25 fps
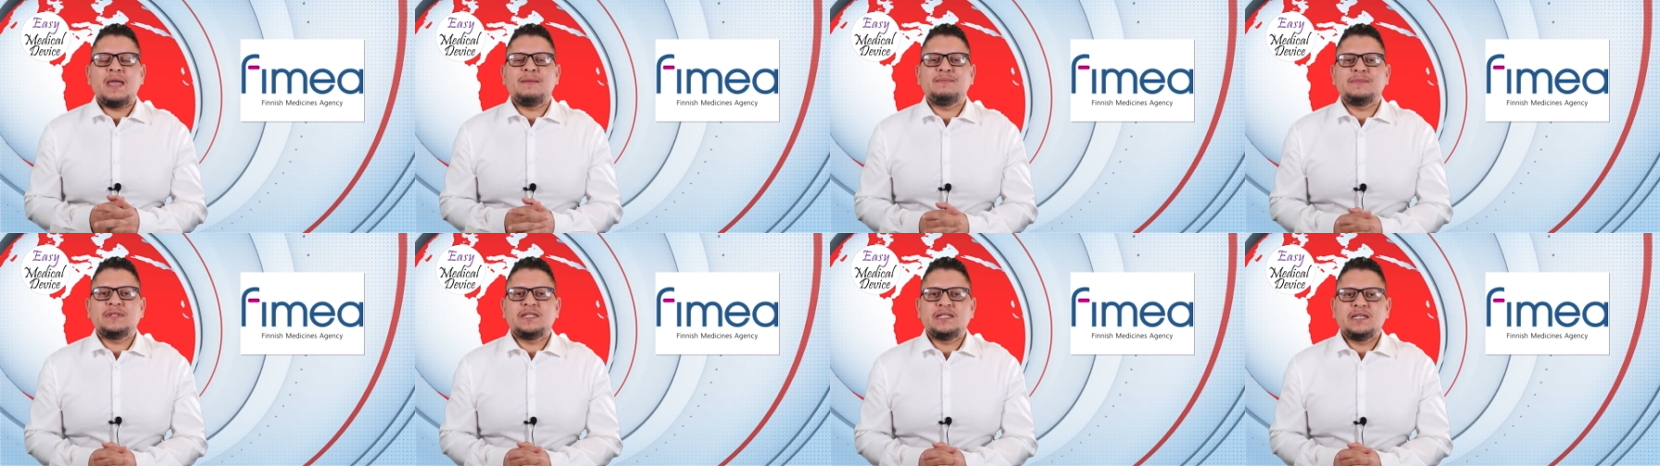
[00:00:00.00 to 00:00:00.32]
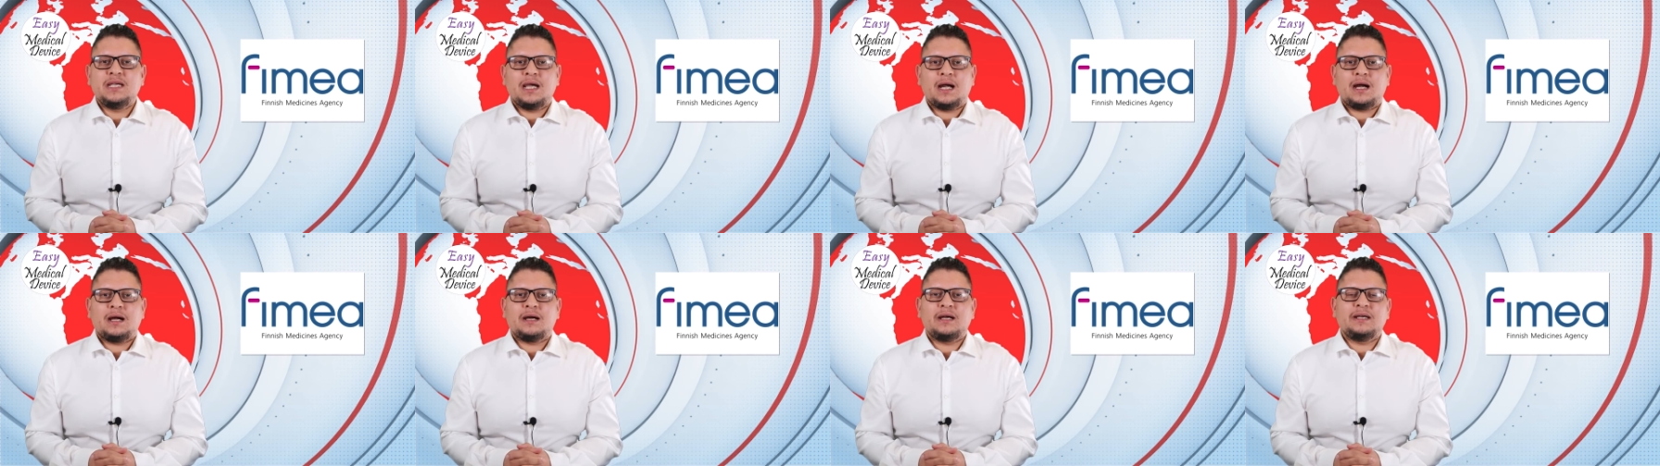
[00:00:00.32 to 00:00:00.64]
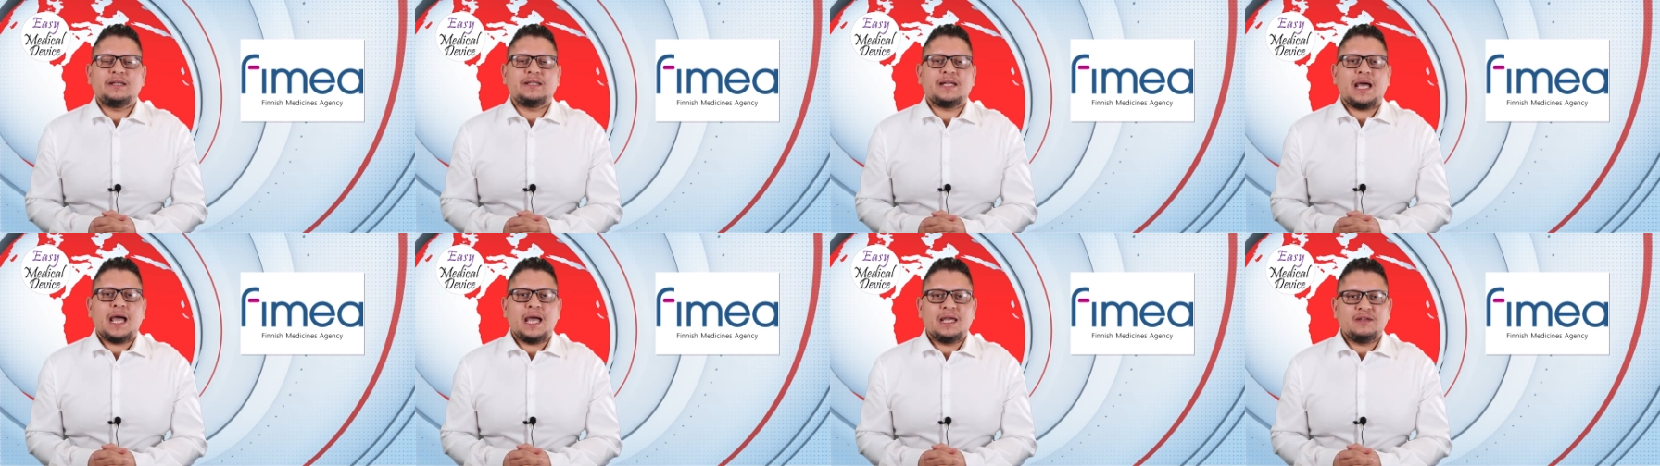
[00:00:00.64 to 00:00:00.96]
MDR
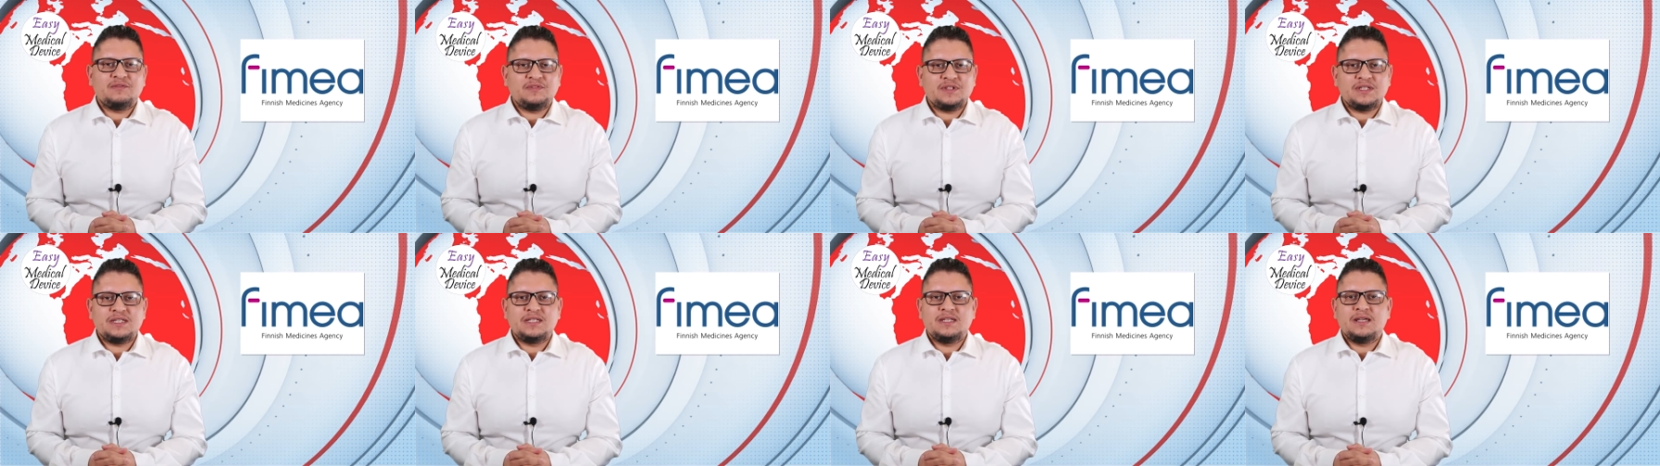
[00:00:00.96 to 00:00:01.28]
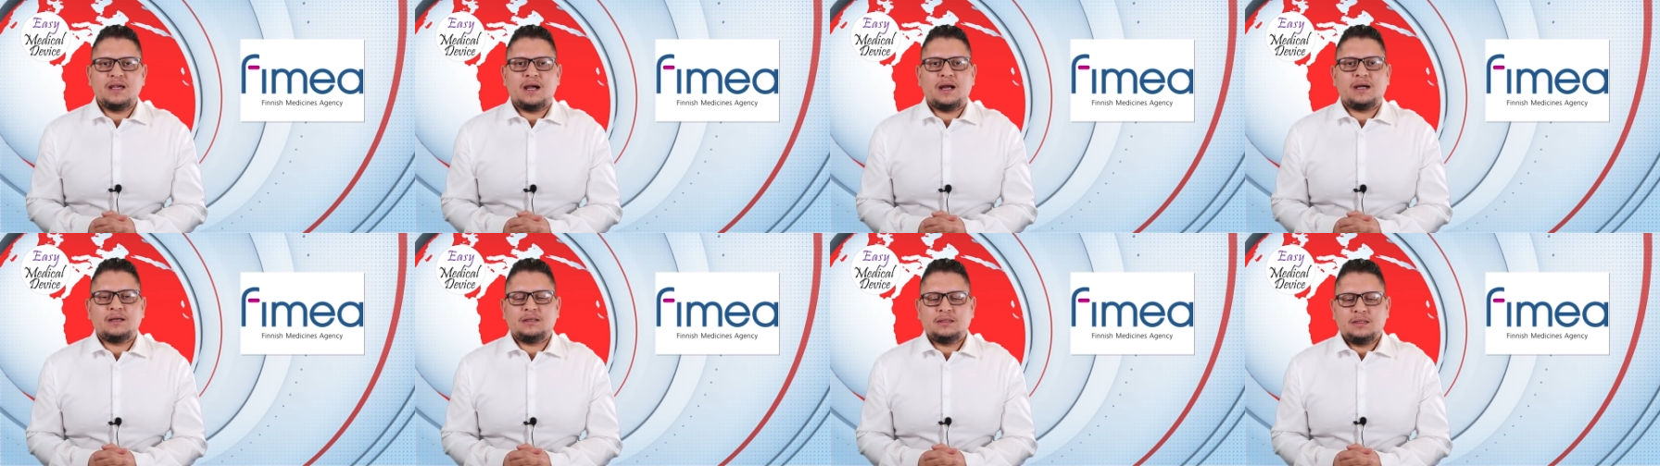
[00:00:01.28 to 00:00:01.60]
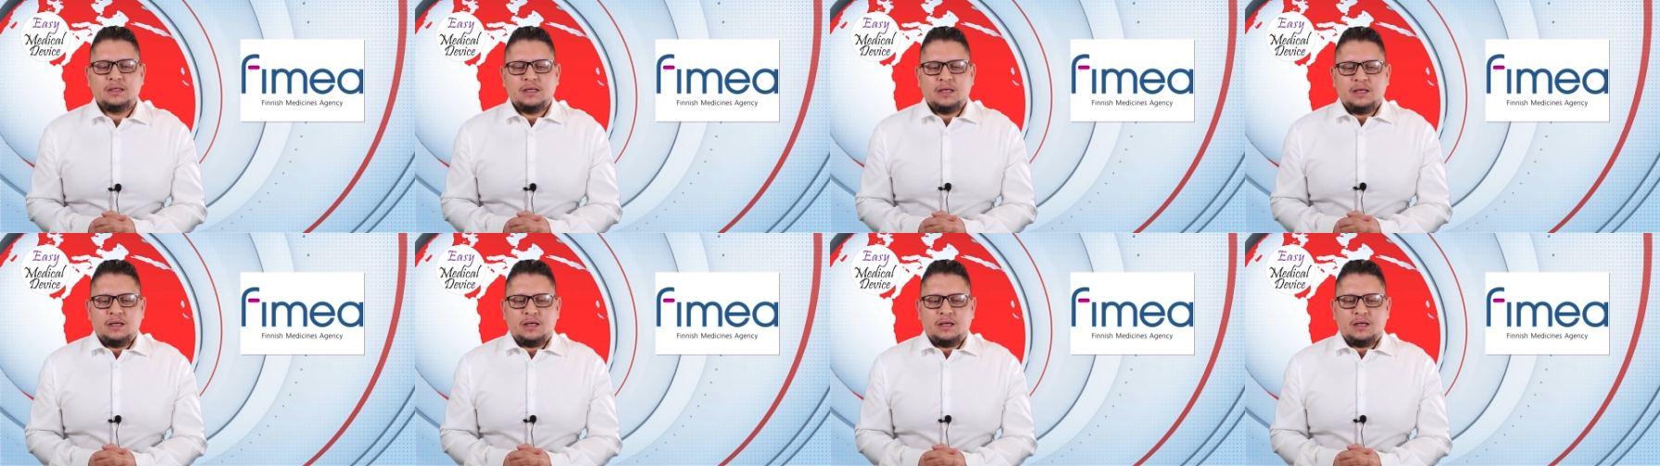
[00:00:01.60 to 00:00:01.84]
and IVDR,